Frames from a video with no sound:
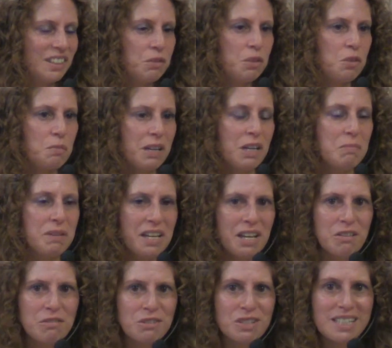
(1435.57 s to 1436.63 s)
which many
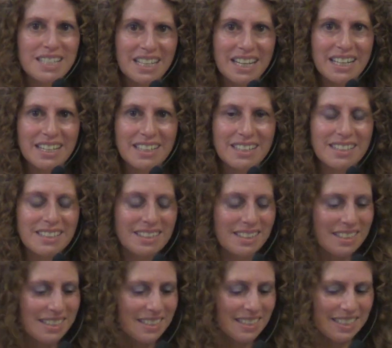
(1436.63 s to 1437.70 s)
behaviorists say
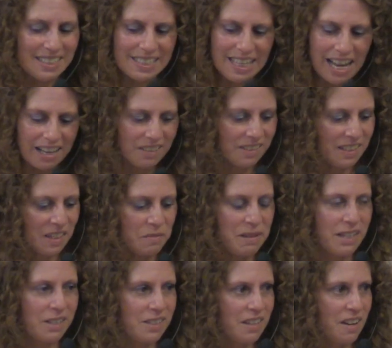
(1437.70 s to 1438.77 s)
is exactly the
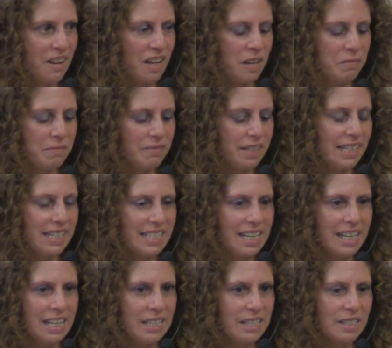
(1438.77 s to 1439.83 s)
amount of time that it
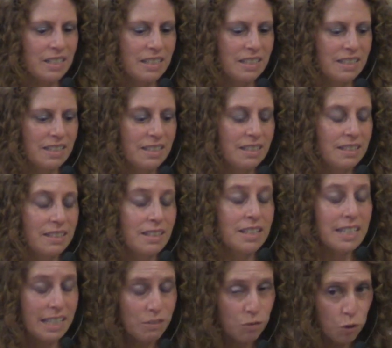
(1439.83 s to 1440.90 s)
takes,
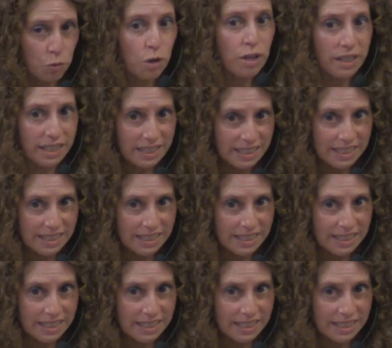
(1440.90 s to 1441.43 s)
if you're working